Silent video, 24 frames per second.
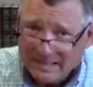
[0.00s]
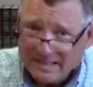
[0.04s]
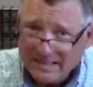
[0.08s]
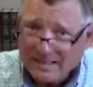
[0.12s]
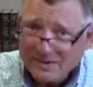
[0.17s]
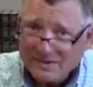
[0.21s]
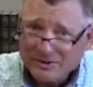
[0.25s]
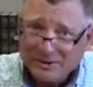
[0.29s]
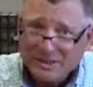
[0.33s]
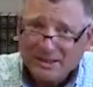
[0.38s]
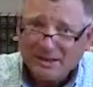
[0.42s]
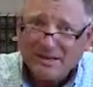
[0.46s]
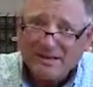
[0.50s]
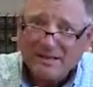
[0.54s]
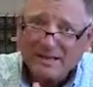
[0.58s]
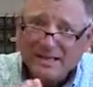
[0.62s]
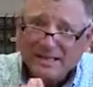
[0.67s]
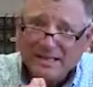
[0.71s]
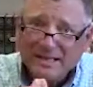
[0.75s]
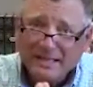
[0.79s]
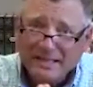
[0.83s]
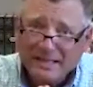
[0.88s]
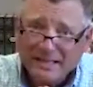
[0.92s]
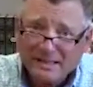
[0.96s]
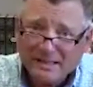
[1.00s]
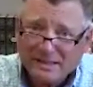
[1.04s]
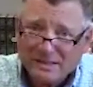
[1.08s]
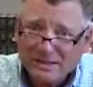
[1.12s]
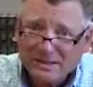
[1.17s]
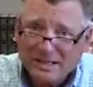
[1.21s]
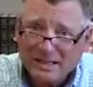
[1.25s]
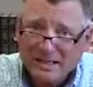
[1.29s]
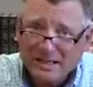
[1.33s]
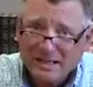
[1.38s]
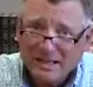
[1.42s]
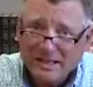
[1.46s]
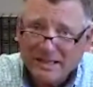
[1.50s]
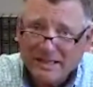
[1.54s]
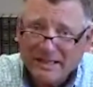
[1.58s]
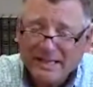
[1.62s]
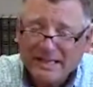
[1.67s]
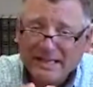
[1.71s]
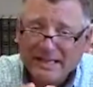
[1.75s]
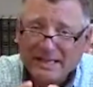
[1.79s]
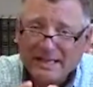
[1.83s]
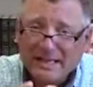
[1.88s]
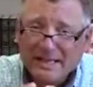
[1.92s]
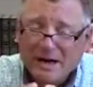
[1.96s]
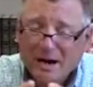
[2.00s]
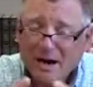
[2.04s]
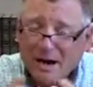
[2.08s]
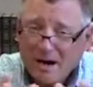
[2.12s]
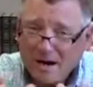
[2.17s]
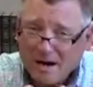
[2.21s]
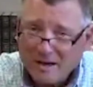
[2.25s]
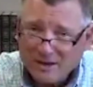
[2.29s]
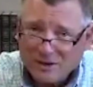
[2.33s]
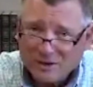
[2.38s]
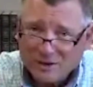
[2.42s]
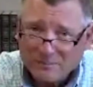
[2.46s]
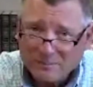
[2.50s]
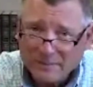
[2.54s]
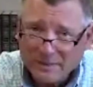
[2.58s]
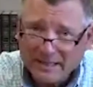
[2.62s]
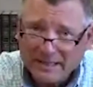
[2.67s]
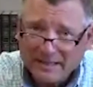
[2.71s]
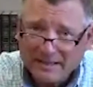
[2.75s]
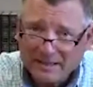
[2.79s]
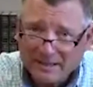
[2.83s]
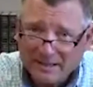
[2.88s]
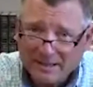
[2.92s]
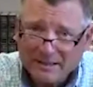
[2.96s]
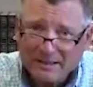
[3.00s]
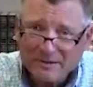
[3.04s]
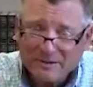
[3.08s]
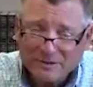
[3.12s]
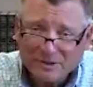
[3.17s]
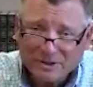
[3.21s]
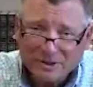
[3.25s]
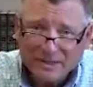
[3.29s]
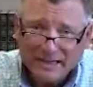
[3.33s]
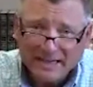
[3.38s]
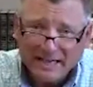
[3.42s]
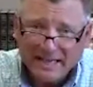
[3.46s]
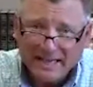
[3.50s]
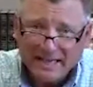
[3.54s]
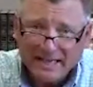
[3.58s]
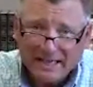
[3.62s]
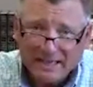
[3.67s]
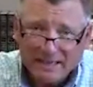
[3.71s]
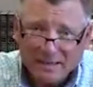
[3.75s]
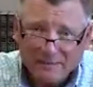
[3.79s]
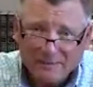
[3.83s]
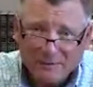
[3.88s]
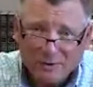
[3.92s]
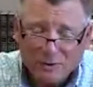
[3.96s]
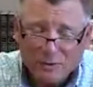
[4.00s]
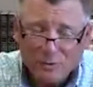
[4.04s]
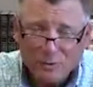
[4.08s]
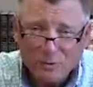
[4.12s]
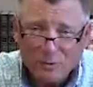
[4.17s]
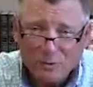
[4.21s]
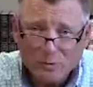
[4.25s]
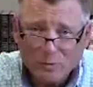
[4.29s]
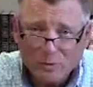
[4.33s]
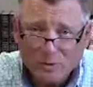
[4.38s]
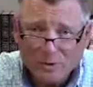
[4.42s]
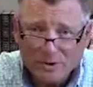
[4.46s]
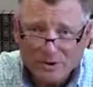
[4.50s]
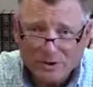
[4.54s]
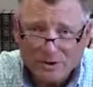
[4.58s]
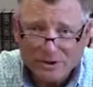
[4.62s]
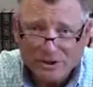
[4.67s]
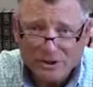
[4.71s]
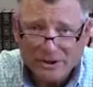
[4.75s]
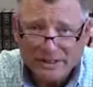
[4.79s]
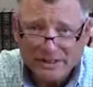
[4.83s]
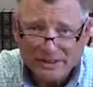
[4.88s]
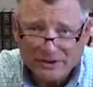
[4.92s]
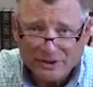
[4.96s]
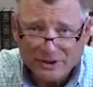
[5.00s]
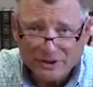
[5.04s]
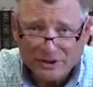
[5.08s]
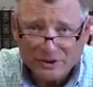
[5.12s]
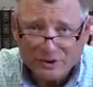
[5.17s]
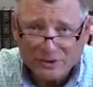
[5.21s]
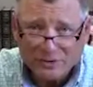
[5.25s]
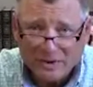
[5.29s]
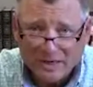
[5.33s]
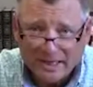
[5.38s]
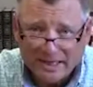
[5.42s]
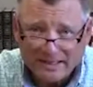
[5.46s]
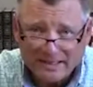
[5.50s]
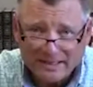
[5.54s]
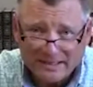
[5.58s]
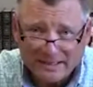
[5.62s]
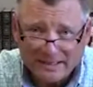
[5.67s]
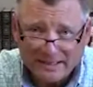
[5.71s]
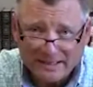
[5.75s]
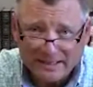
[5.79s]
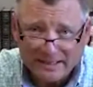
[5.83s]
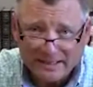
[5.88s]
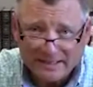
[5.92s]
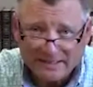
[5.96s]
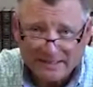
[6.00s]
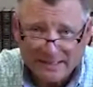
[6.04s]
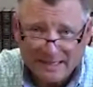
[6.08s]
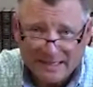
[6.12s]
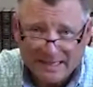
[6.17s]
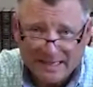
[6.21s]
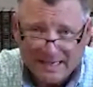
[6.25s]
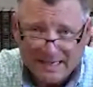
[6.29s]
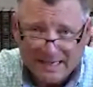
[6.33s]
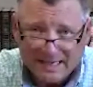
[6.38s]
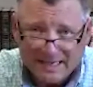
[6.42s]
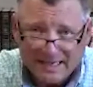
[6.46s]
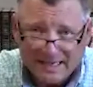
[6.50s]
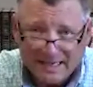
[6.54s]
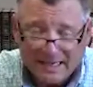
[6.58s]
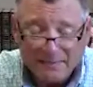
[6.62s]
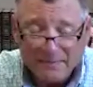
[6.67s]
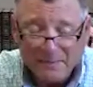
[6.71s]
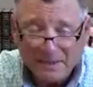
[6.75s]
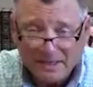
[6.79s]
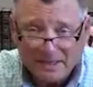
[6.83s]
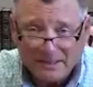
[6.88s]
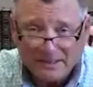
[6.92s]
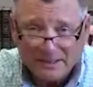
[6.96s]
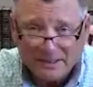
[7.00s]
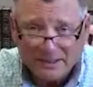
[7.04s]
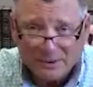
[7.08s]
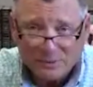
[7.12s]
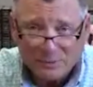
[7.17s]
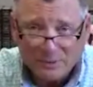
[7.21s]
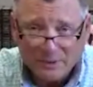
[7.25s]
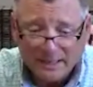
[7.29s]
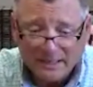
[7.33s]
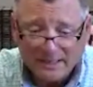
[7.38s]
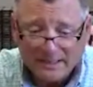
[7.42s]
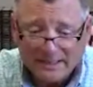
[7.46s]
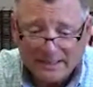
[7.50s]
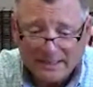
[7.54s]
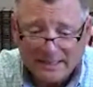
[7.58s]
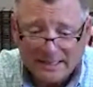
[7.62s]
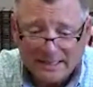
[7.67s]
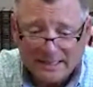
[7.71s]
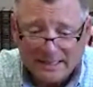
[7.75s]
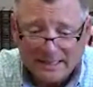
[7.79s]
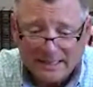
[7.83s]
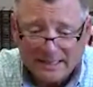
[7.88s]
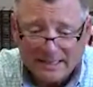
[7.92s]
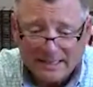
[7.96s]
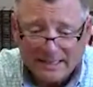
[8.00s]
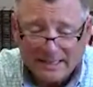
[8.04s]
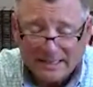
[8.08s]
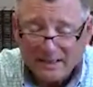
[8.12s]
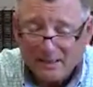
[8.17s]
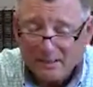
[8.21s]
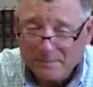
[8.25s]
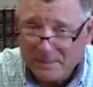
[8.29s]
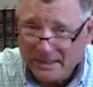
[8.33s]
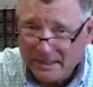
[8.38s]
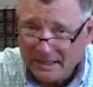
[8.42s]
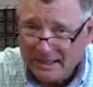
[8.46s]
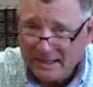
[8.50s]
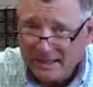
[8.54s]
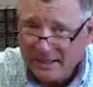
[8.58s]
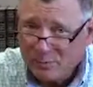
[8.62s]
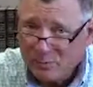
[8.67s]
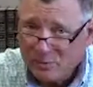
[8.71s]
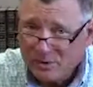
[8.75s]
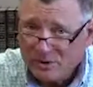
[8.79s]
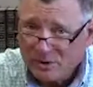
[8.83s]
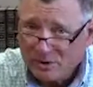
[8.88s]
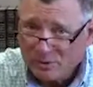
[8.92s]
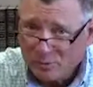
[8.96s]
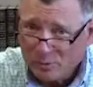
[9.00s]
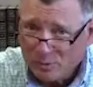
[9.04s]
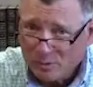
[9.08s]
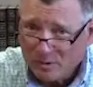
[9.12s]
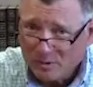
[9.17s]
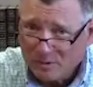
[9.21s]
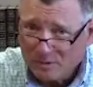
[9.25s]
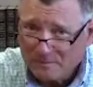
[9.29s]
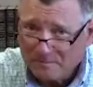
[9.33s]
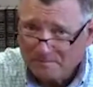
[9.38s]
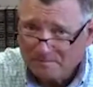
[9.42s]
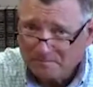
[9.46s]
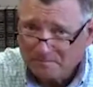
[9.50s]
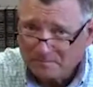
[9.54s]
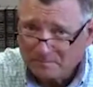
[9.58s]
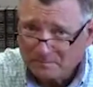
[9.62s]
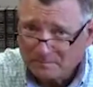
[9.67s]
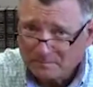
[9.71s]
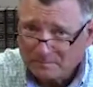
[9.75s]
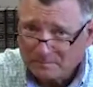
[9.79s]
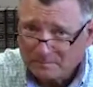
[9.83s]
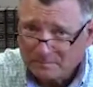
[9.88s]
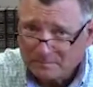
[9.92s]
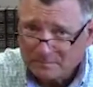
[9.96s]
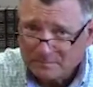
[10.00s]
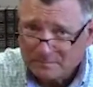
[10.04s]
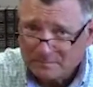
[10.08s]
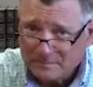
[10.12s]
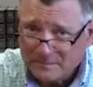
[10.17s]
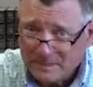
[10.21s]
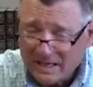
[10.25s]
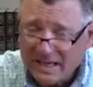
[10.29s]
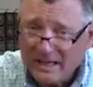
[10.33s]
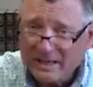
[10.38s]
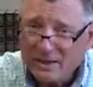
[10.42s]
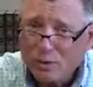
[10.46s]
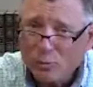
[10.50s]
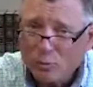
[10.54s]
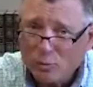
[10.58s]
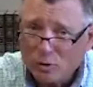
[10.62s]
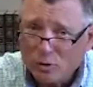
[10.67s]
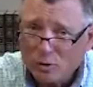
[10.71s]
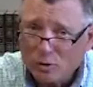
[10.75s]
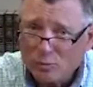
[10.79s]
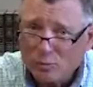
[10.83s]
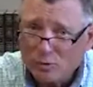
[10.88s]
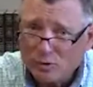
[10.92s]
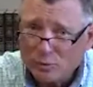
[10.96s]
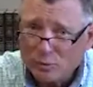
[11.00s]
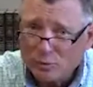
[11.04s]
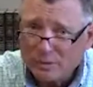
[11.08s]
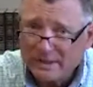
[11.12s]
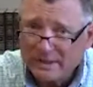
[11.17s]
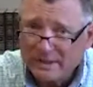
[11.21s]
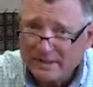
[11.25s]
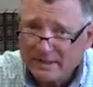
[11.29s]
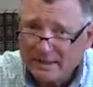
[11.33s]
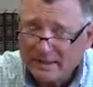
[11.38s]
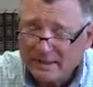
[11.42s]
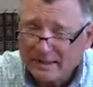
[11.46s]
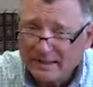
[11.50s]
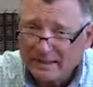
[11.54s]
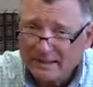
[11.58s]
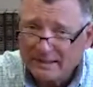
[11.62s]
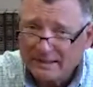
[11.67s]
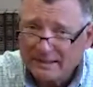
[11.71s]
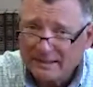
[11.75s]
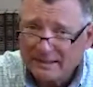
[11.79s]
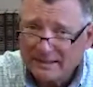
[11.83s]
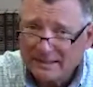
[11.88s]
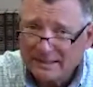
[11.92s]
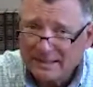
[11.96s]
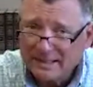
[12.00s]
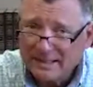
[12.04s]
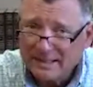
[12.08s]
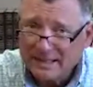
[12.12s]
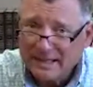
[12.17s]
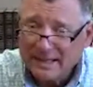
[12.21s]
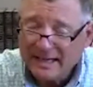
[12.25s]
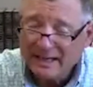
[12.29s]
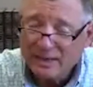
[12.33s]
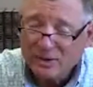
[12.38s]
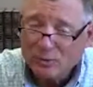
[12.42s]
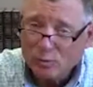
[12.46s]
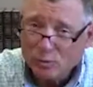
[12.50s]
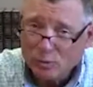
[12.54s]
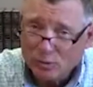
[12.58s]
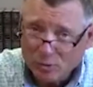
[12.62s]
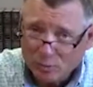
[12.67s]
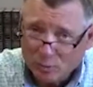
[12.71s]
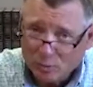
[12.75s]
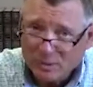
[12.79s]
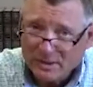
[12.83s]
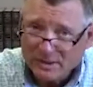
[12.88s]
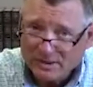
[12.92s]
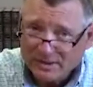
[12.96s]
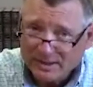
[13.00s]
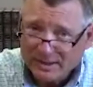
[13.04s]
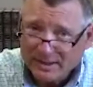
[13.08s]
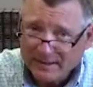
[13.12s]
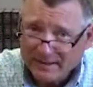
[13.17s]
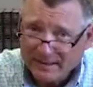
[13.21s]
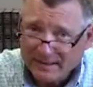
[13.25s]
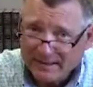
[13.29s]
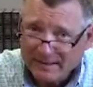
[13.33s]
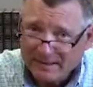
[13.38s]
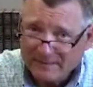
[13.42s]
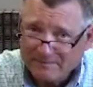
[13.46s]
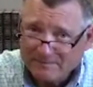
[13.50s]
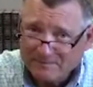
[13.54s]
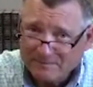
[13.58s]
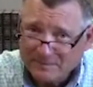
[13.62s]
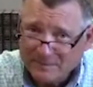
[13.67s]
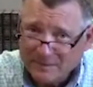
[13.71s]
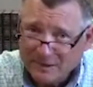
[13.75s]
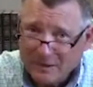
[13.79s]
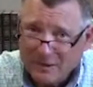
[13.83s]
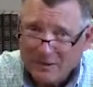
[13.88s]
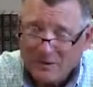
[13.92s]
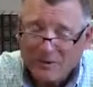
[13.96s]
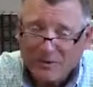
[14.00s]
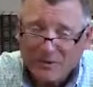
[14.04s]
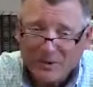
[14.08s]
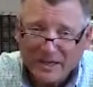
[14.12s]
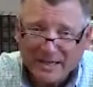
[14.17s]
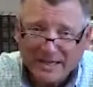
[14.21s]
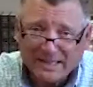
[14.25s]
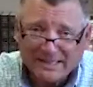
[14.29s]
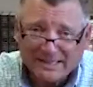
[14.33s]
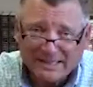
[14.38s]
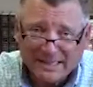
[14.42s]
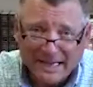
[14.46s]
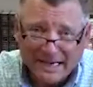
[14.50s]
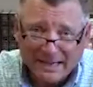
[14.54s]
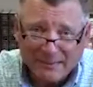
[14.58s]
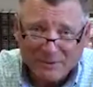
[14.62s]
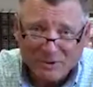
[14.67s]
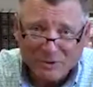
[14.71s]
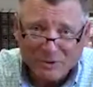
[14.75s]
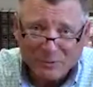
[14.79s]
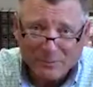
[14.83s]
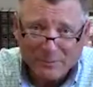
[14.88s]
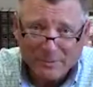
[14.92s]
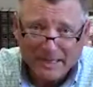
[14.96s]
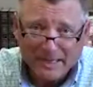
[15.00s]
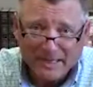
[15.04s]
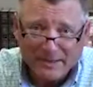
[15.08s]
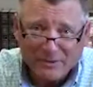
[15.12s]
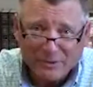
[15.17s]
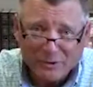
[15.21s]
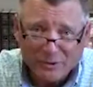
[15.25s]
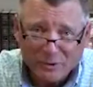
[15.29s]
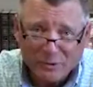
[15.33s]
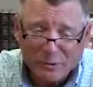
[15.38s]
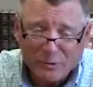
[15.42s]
John is the cosmic understanding of who Jesus Christ is. And it begins this way: in the beginning was the Word, and the Word was with God, and the Word was God. All things came into being through